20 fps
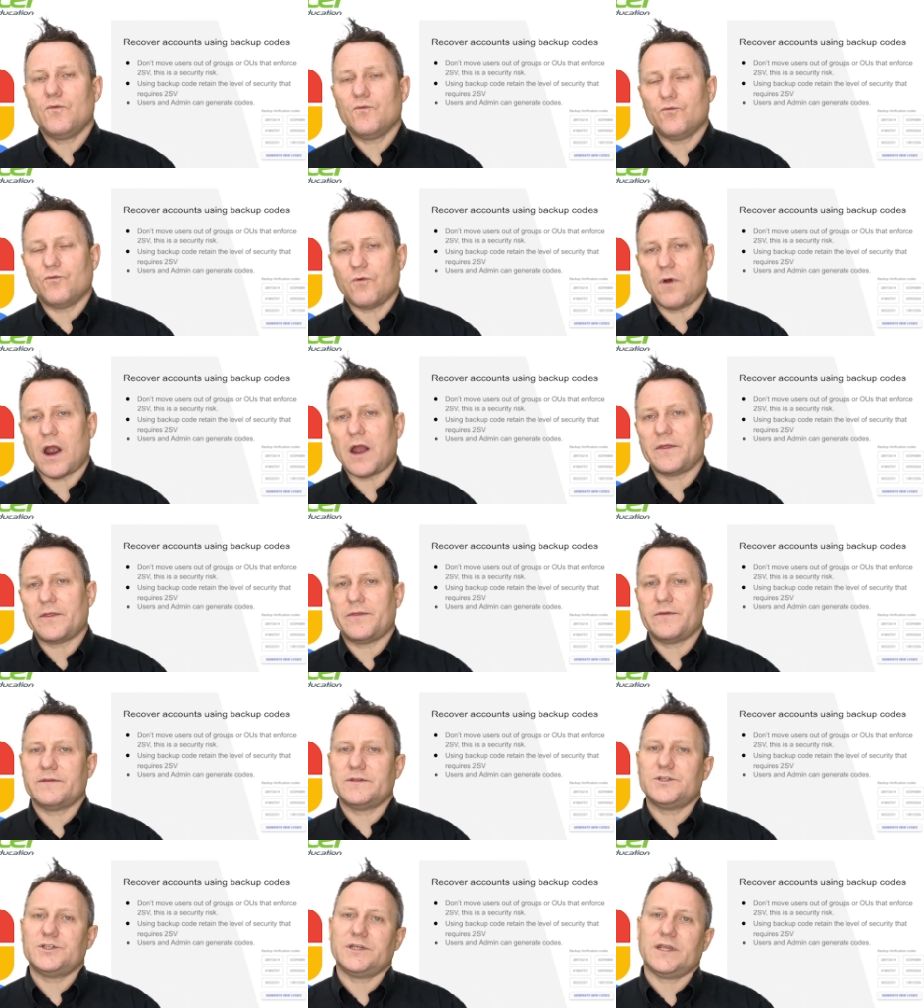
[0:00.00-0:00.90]
rather
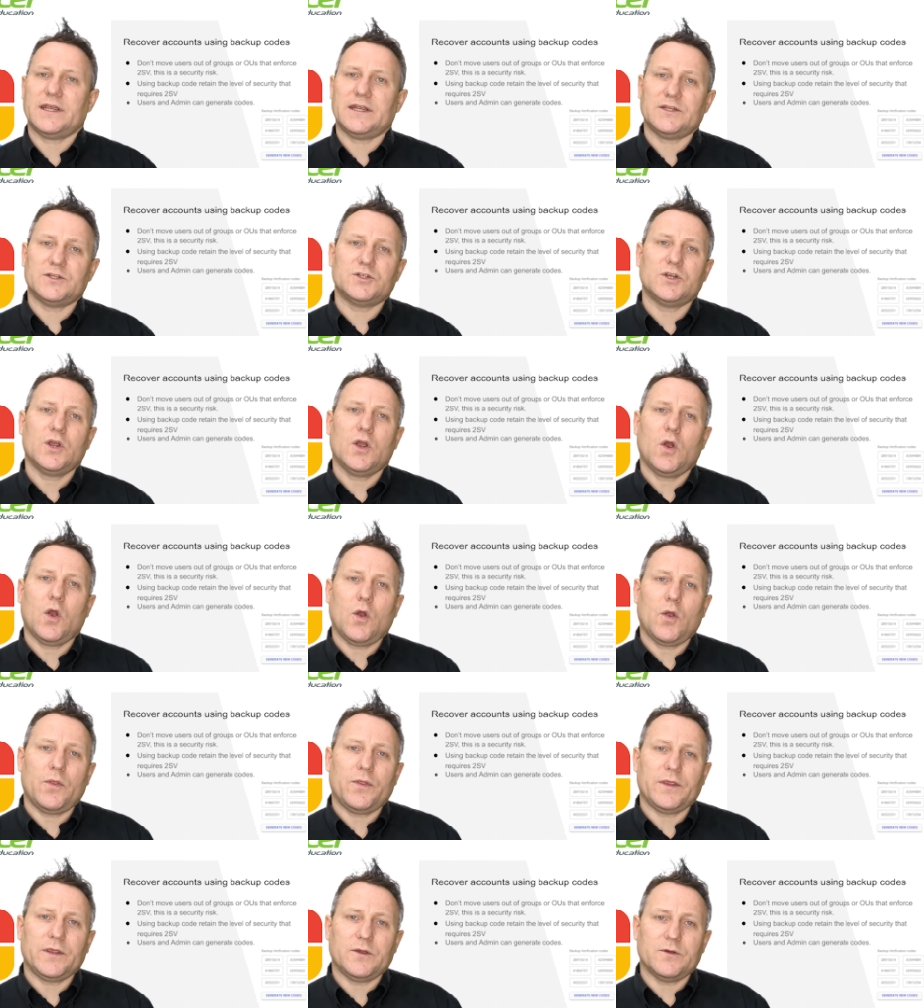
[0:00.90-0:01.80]
than change
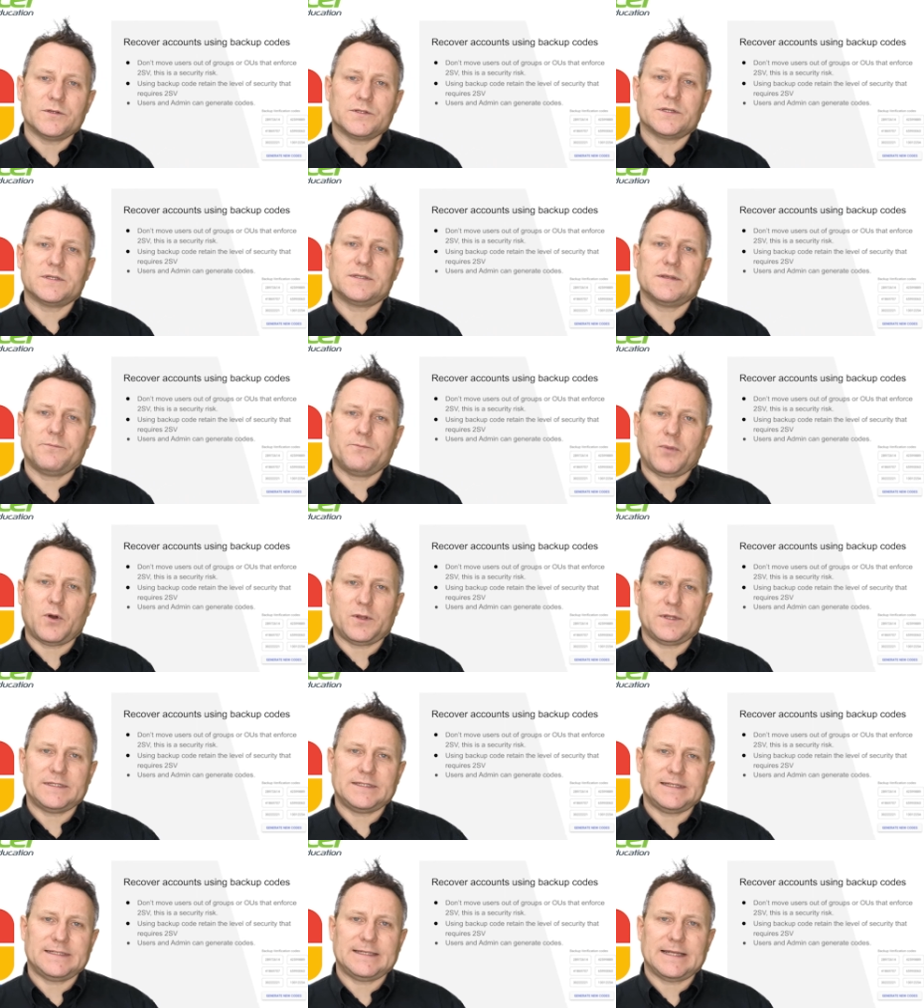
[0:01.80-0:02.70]
the user's
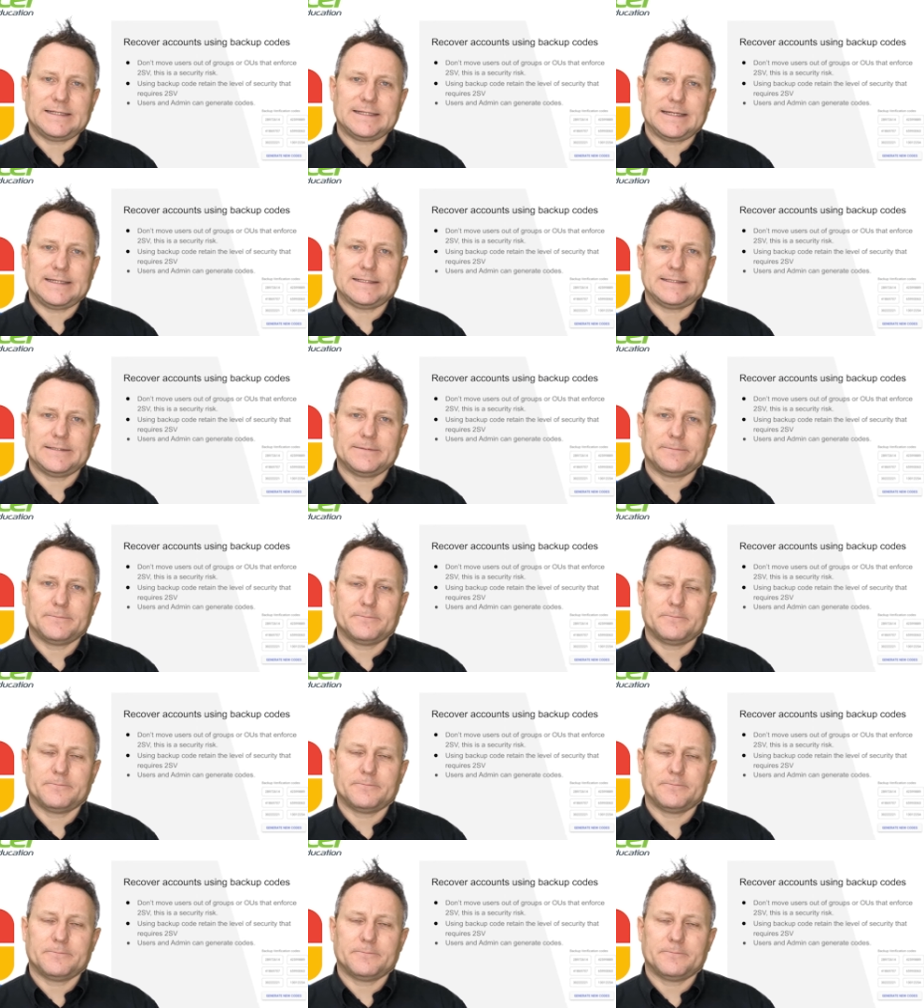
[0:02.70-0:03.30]
policy settings.